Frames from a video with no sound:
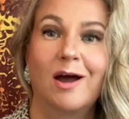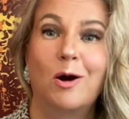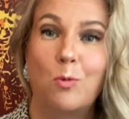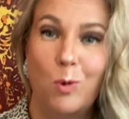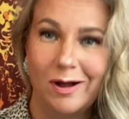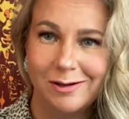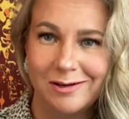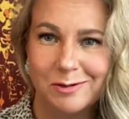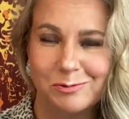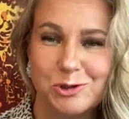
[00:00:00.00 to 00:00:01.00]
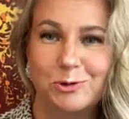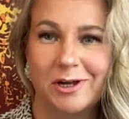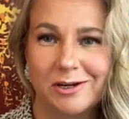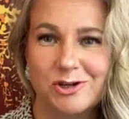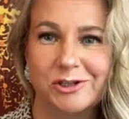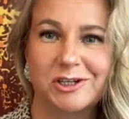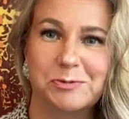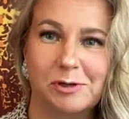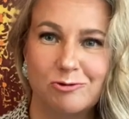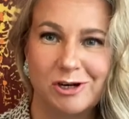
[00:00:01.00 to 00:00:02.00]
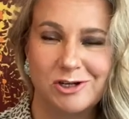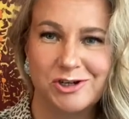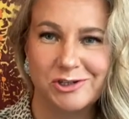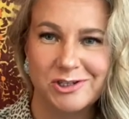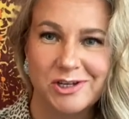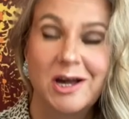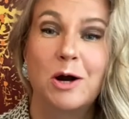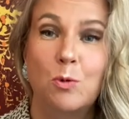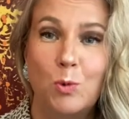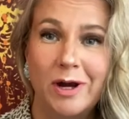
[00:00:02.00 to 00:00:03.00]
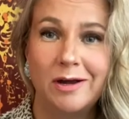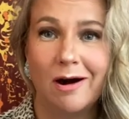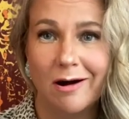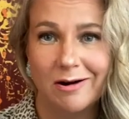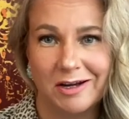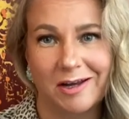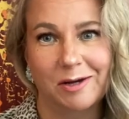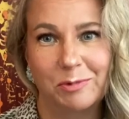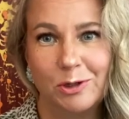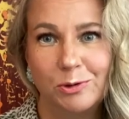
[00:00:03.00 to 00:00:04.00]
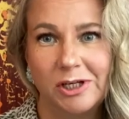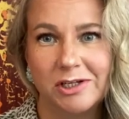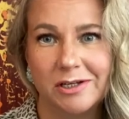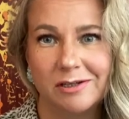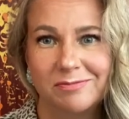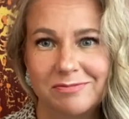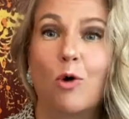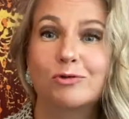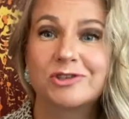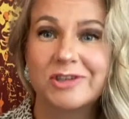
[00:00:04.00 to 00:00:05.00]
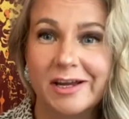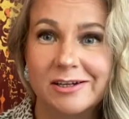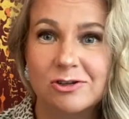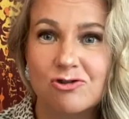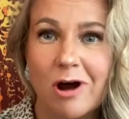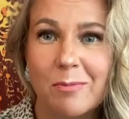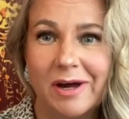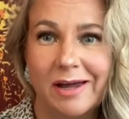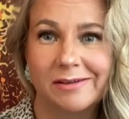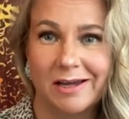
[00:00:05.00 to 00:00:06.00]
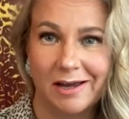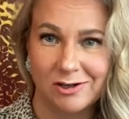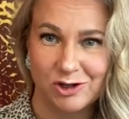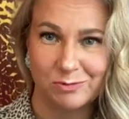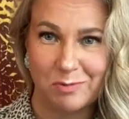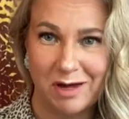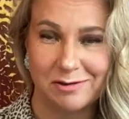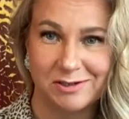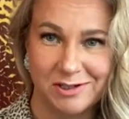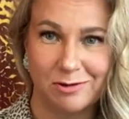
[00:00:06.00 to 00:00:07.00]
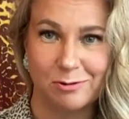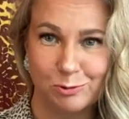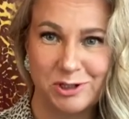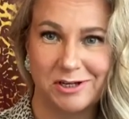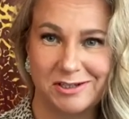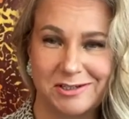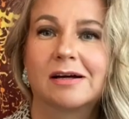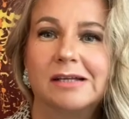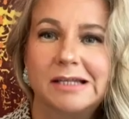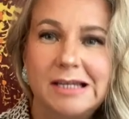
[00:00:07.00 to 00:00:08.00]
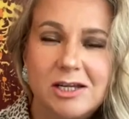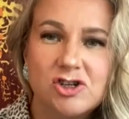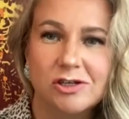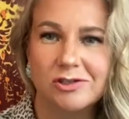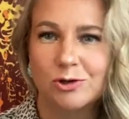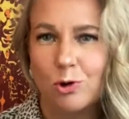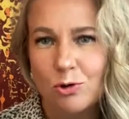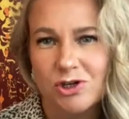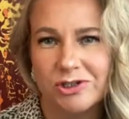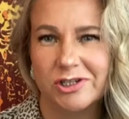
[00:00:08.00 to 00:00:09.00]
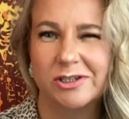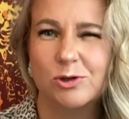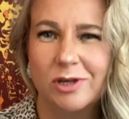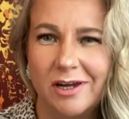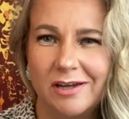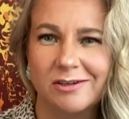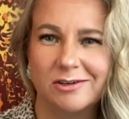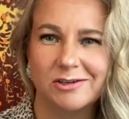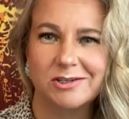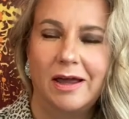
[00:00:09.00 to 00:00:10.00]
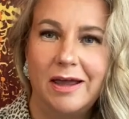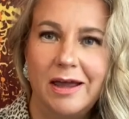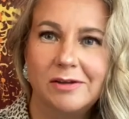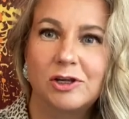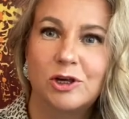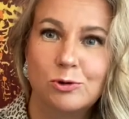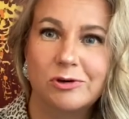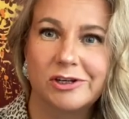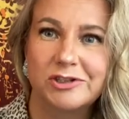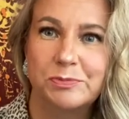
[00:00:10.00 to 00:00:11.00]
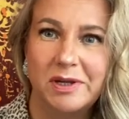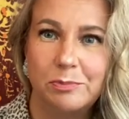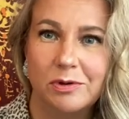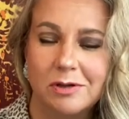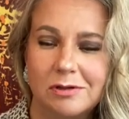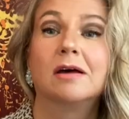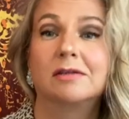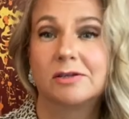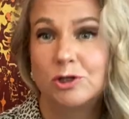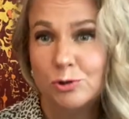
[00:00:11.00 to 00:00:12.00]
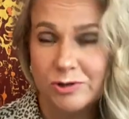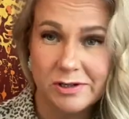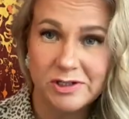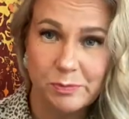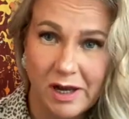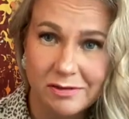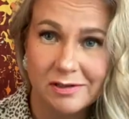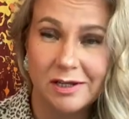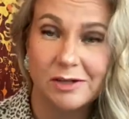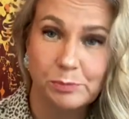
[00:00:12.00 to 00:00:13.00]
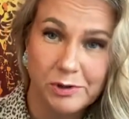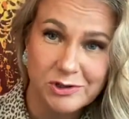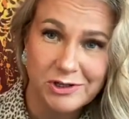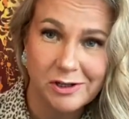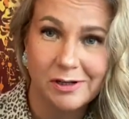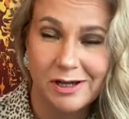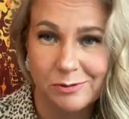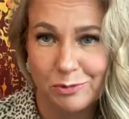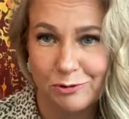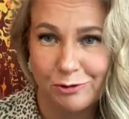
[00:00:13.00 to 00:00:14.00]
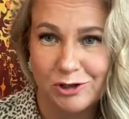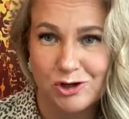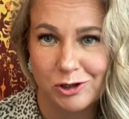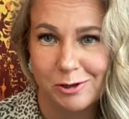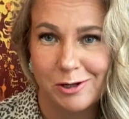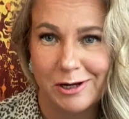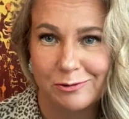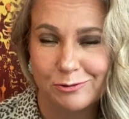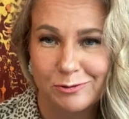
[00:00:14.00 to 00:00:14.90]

Welcome to Action Explorations. We are a community of psychodrama and action methods enthusiasts, clinicians, coaches, educators, and curious people that use this method in personal and professional life.